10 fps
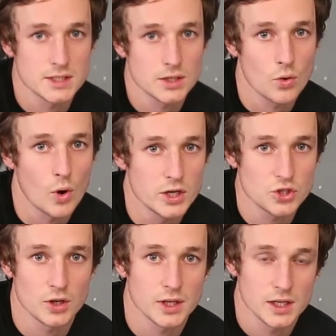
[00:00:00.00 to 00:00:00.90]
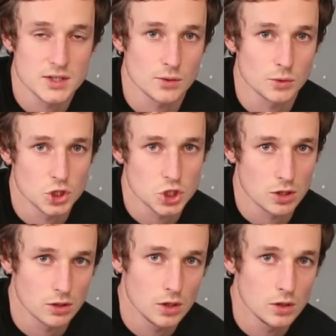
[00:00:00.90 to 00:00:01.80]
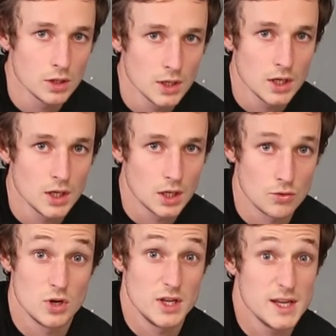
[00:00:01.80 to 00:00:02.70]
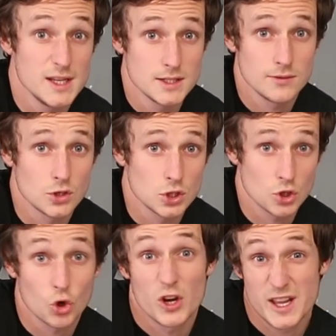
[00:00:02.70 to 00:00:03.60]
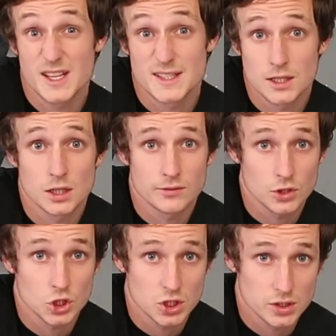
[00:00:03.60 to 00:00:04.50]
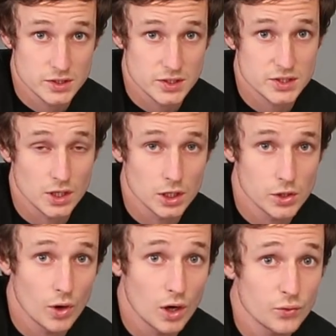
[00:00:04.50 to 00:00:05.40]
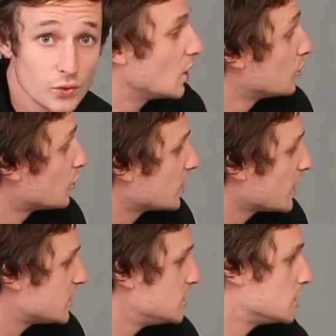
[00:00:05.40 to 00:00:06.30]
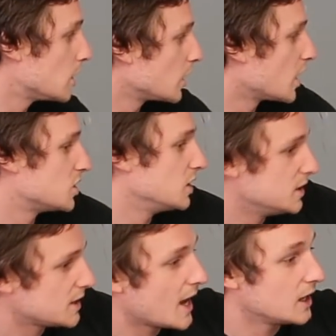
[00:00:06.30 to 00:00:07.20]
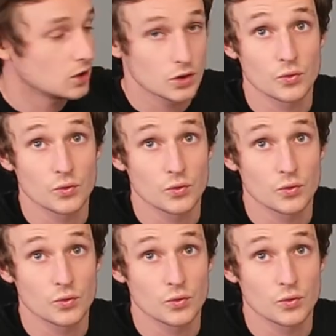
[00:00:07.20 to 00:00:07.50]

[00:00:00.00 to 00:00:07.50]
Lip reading: is quite tricky, so I'm going to show you a really easy version, or an easier version to start you off. And for this you don't actually need any other